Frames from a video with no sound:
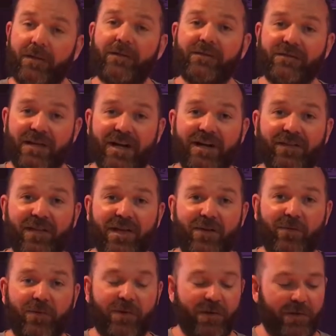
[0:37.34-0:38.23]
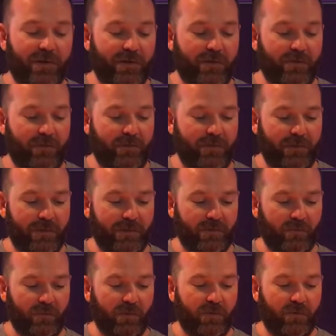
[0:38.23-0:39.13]
second thing we're going to do
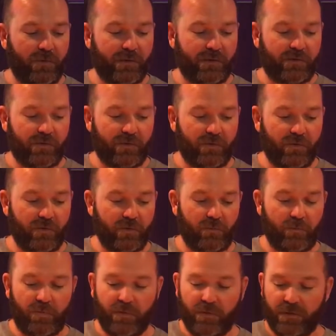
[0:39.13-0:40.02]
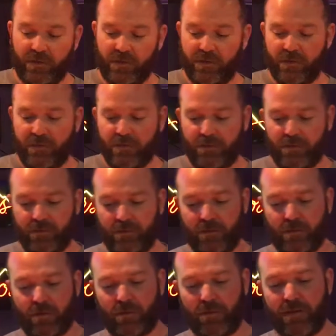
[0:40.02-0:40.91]
is we're going to put
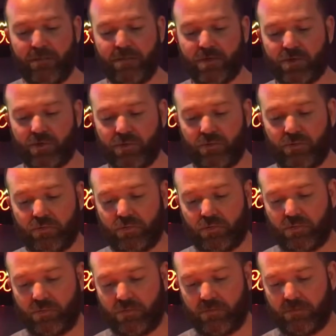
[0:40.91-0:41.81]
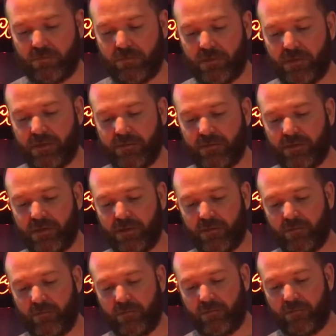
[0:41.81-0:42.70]
our lemon juice in there.